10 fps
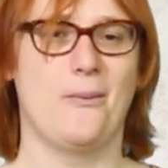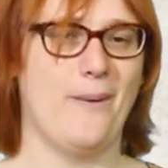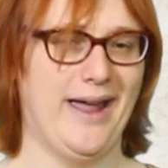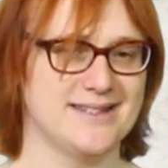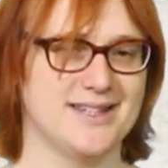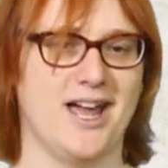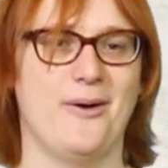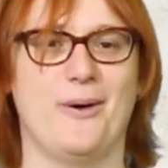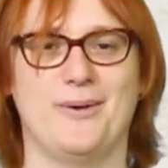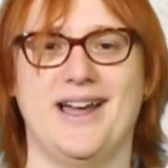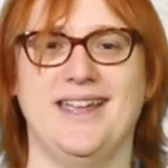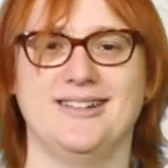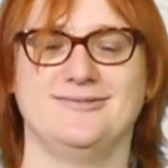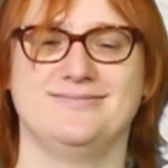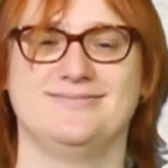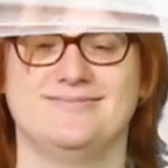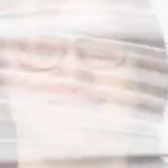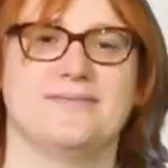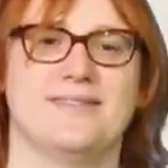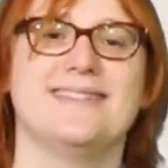Way to go, Hawaii.
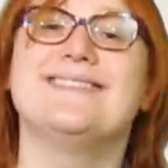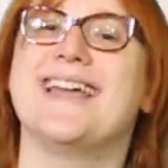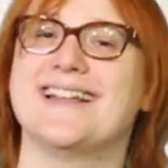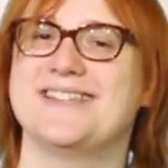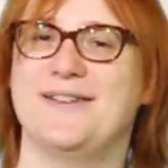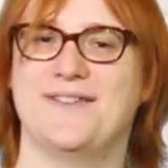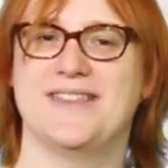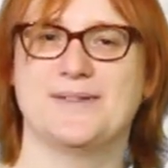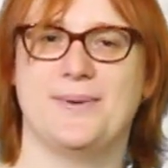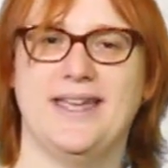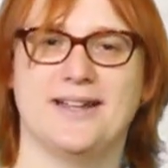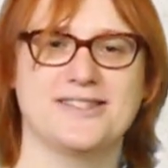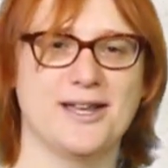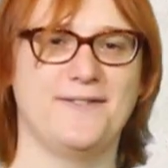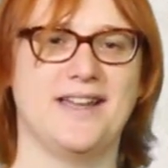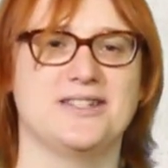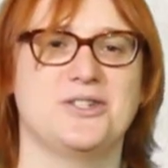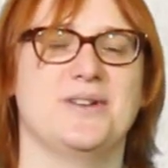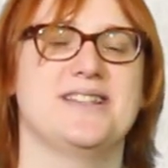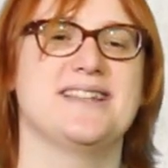That's it for this week. Don't forget
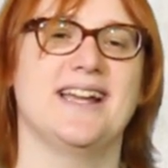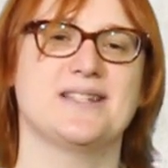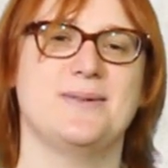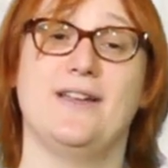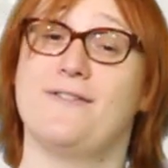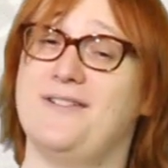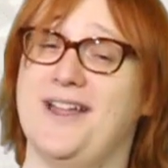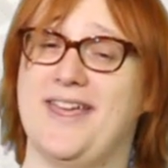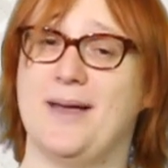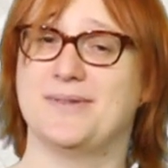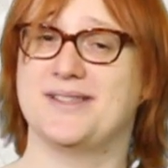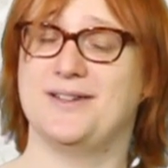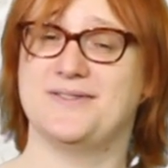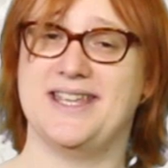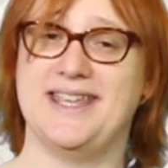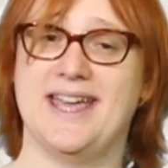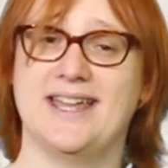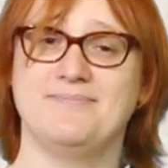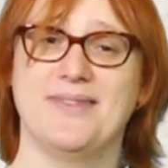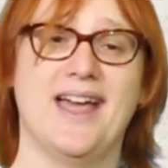to join us next week for another episode of
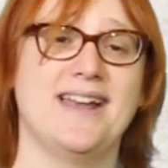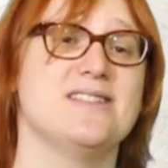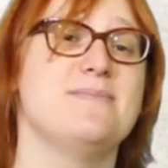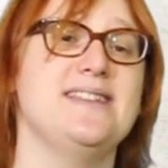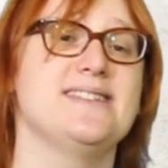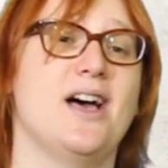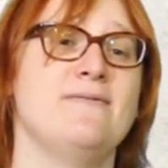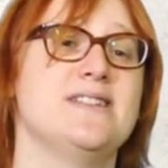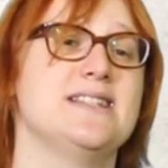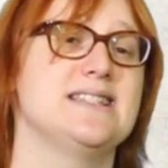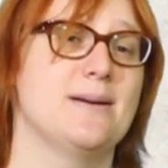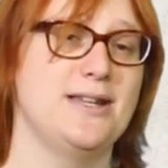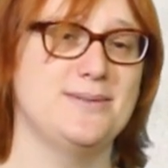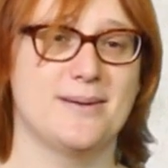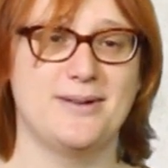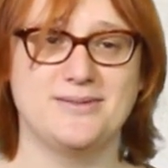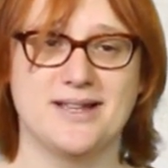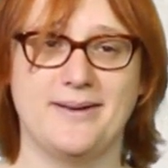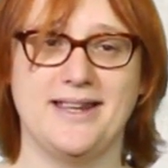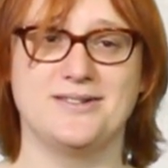TEN. And in the meantime, visit
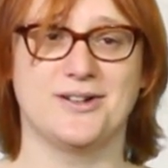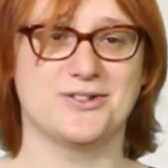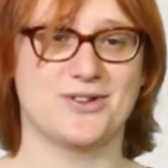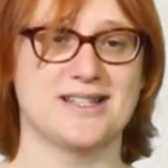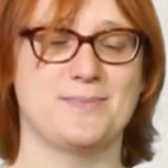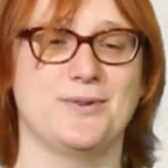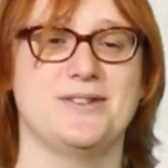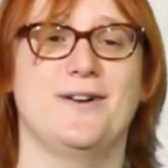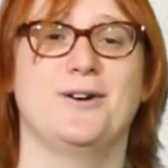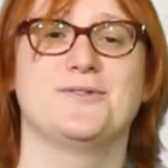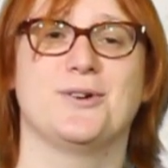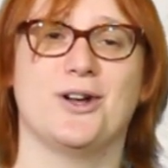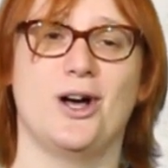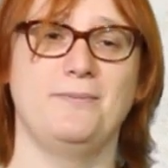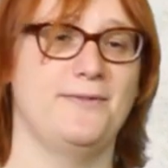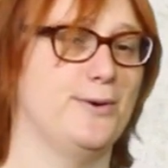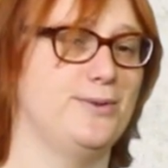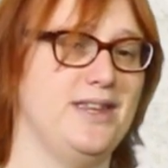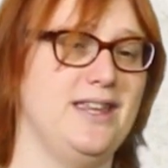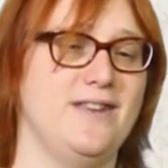www.transportevolved.com for
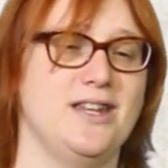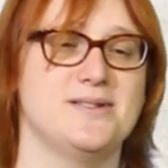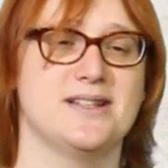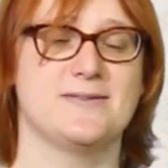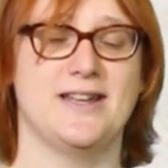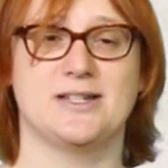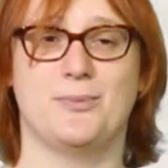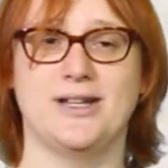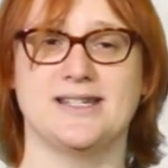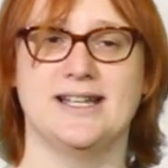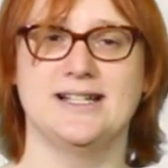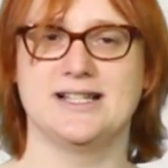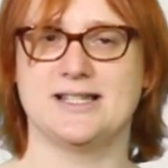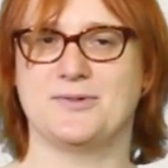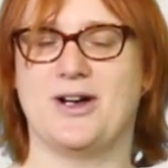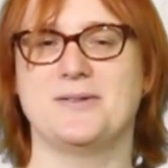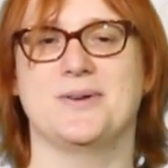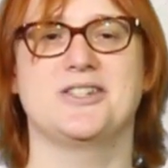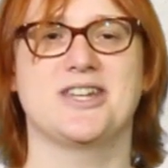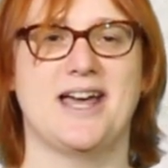all the EV news that's fit to print. Subscribe
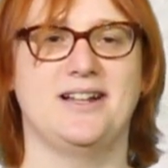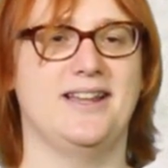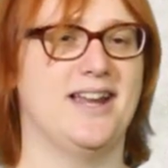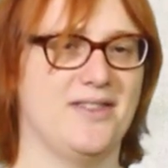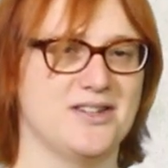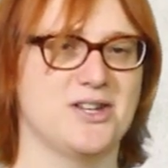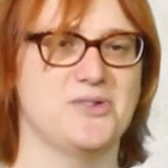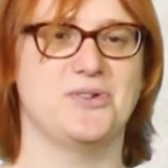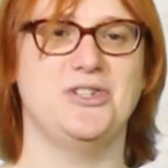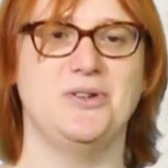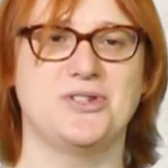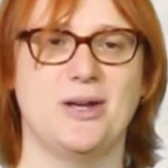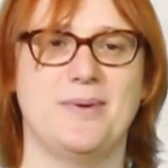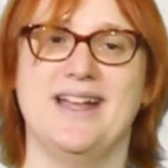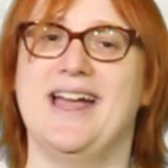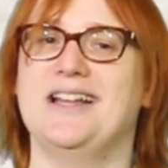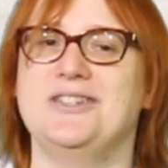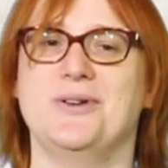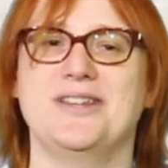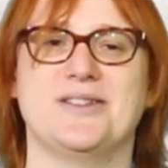to our channel and other shows on YouTube.
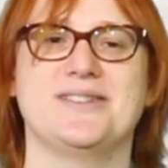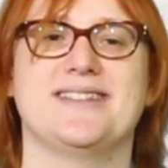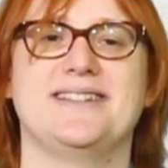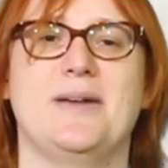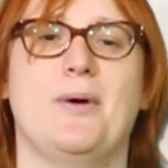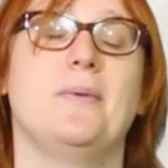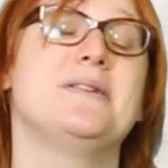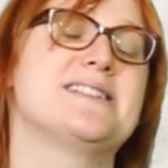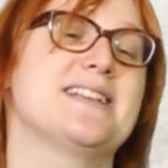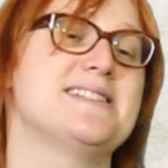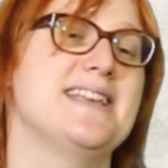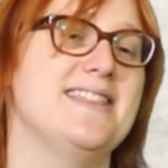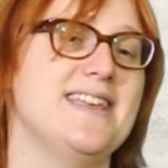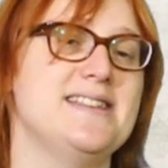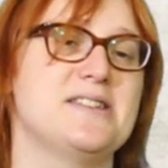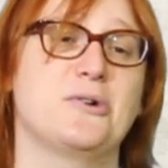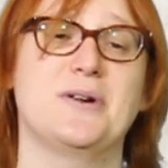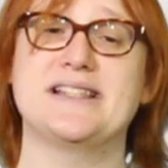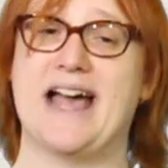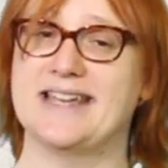And join us on Sunday when we'll be discussing these
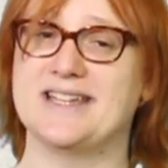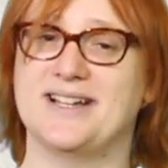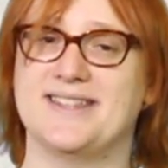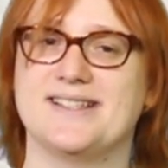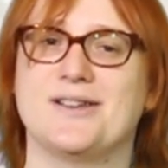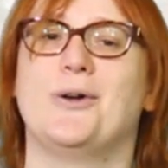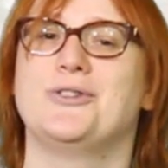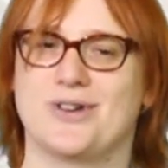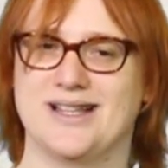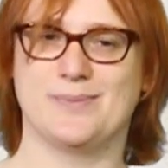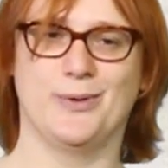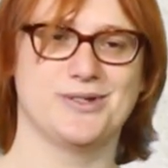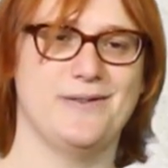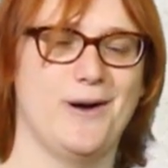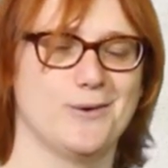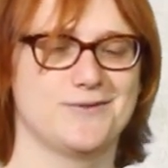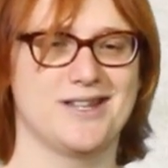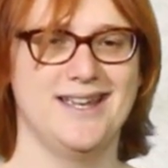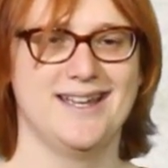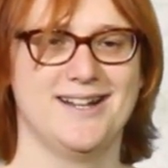stories and others on Transport
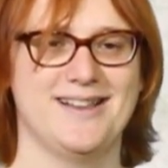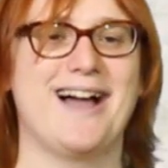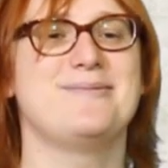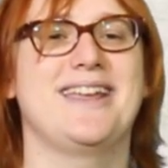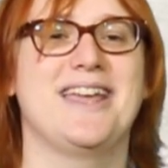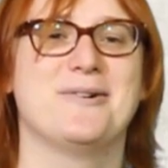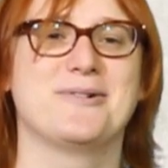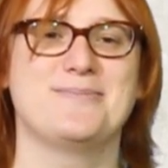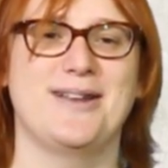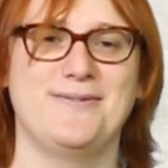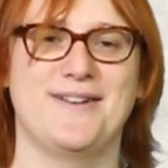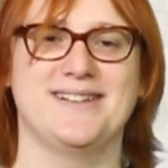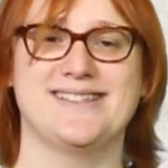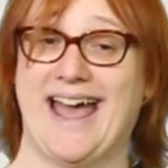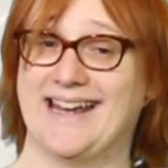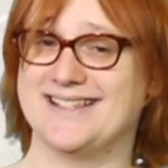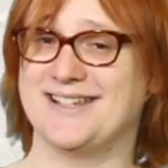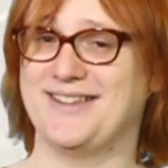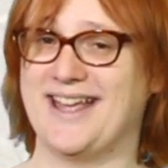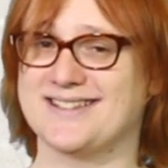Evolved. I'm Nikki Gordon-Bloomfield, and
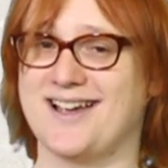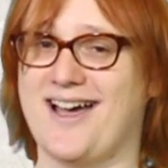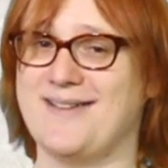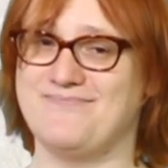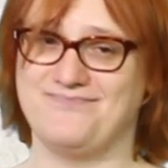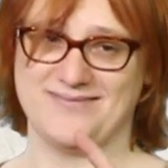until next time,